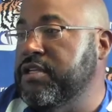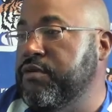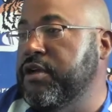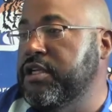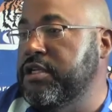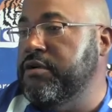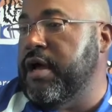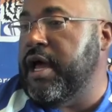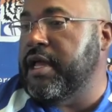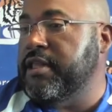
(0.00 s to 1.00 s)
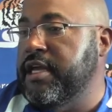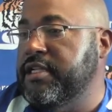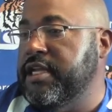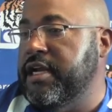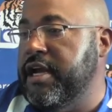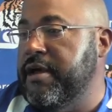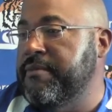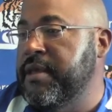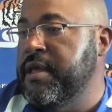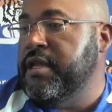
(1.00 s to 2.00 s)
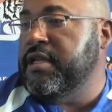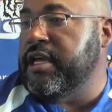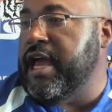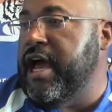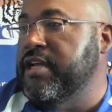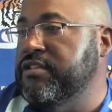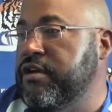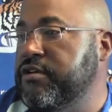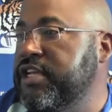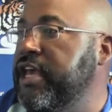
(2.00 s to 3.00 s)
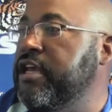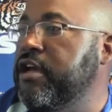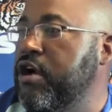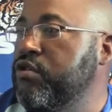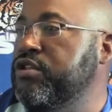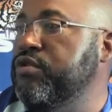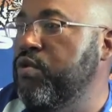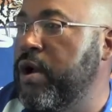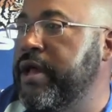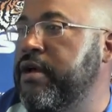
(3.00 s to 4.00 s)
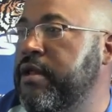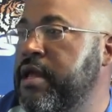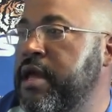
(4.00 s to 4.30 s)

I really do. I think that the guys are taking coaching well.